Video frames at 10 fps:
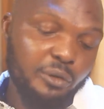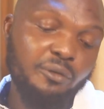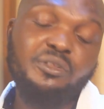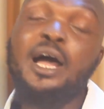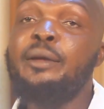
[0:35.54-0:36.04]
of
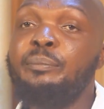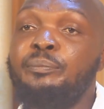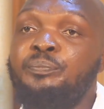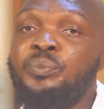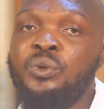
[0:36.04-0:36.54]
time.
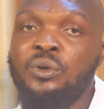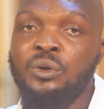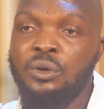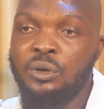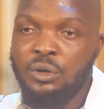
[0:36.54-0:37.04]

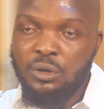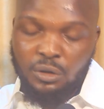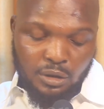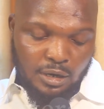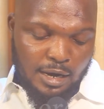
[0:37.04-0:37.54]

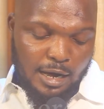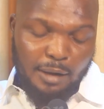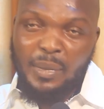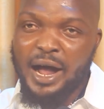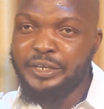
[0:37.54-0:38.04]

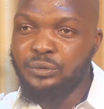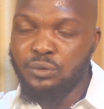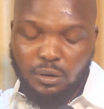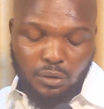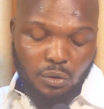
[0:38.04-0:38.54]
I do
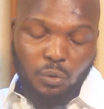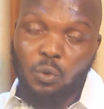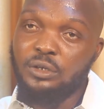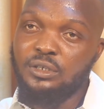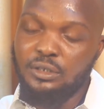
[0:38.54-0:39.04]
not know
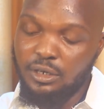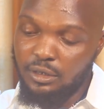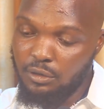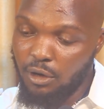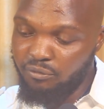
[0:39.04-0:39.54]
what the
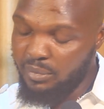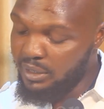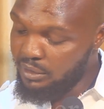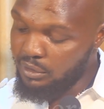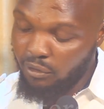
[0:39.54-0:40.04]

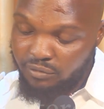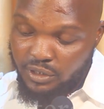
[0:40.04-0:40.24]
government of the